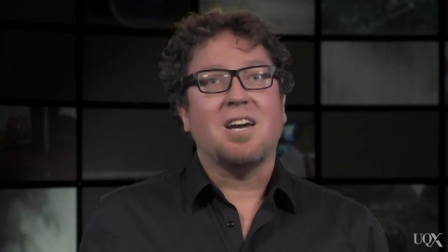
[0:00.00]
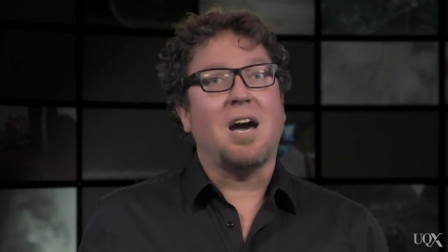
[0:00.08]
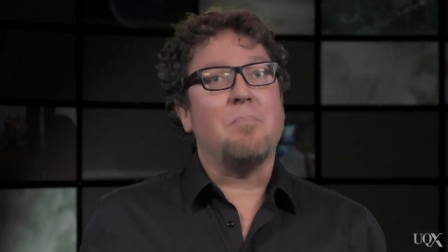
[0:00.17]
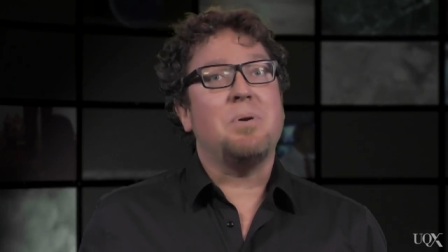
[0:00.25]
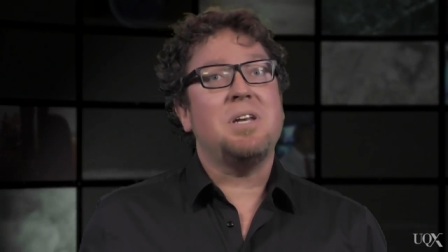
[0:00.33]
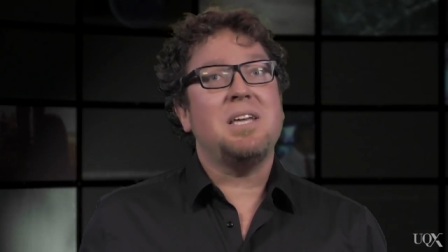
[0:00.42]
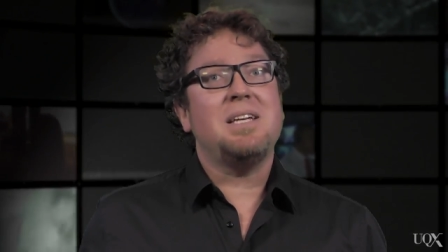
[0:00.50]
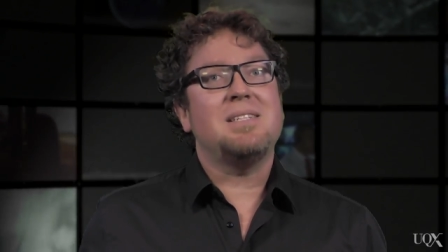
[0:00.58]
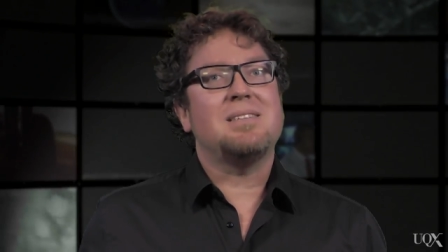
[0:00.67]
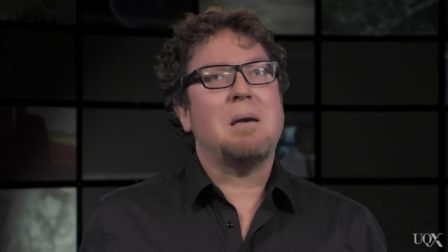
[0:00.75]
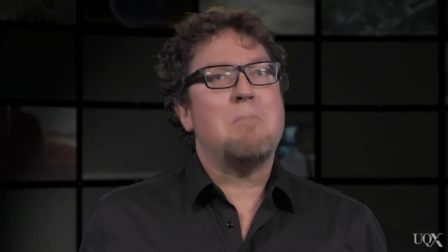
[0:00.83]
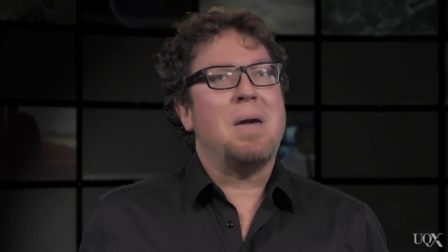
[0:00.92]

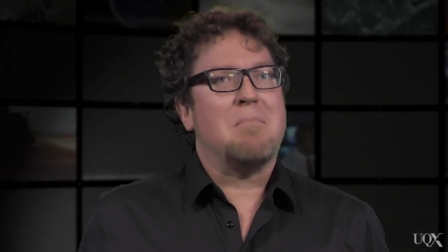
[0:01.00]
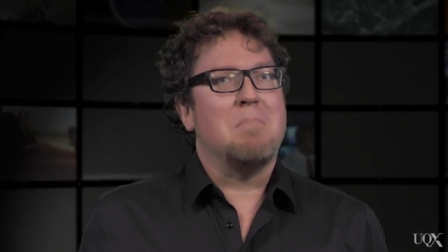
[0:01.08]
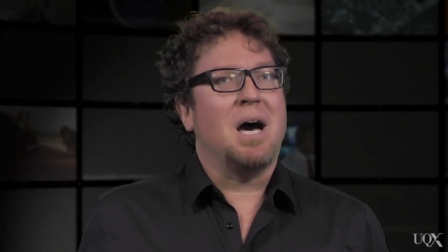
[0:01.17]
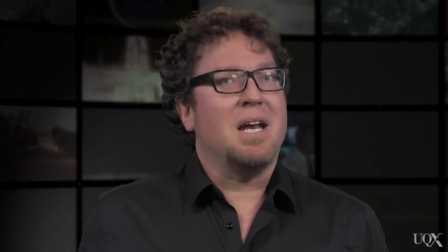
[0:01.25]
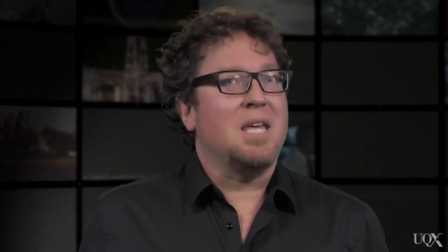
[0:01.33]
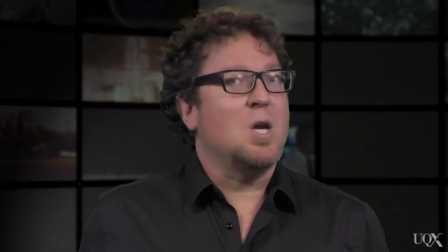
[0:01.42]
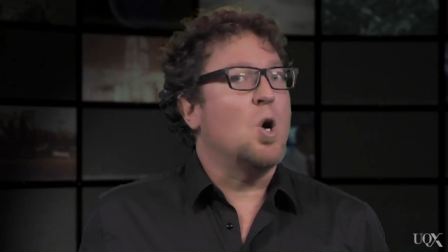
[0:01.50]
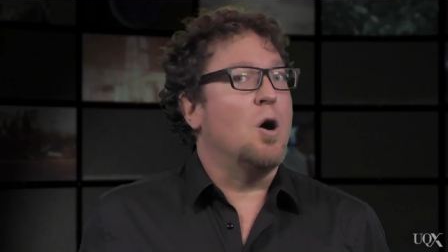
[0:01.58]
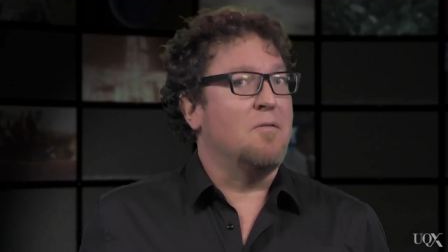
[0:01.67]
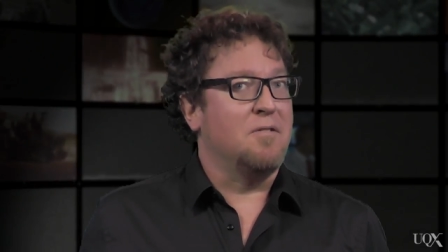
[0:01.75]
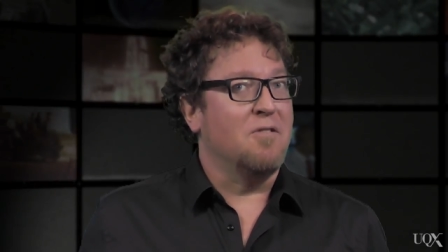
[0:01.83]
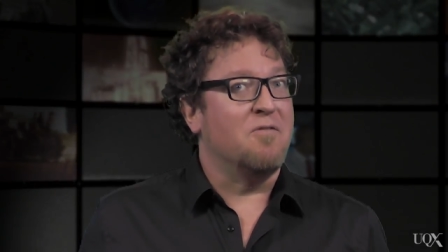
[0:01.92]
Companies make money
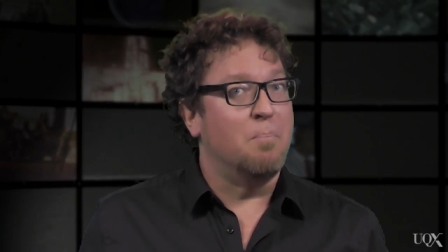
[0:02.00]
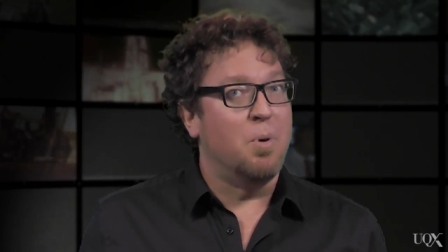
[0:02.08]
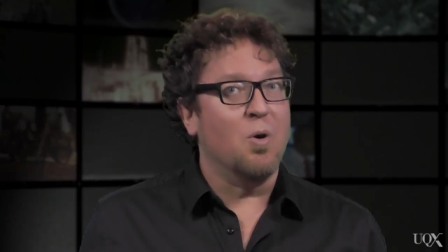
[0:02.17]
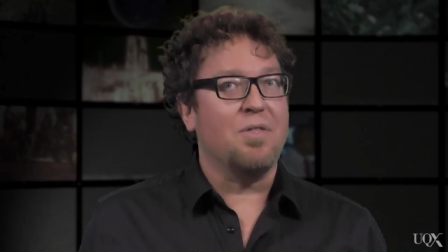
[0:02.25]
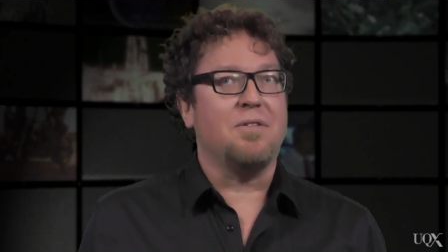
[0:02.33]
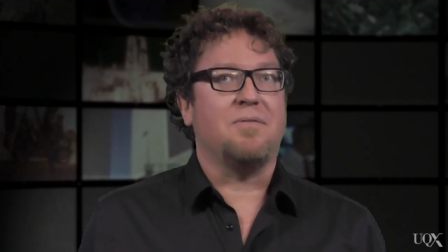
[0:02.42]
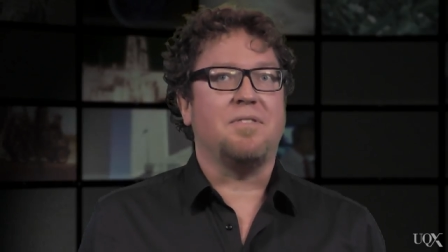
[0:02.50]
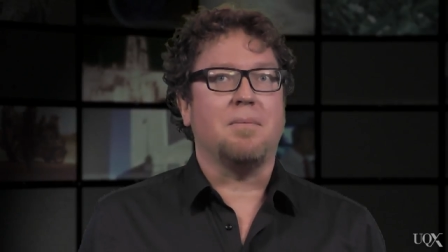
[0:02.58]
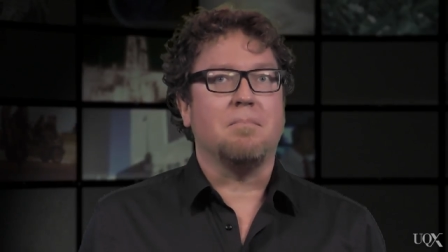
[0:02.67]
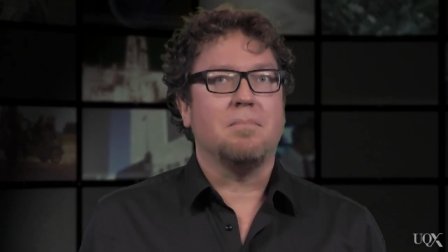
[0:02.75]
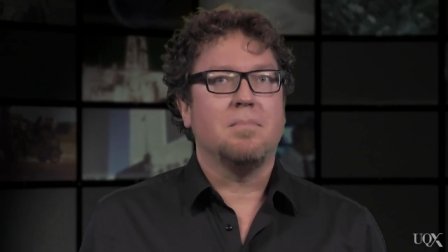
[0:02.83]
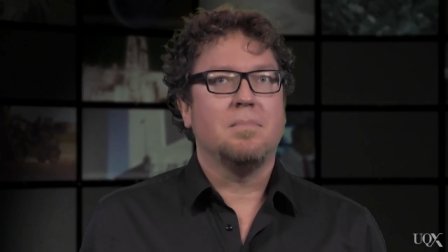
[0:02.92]
off of both of them.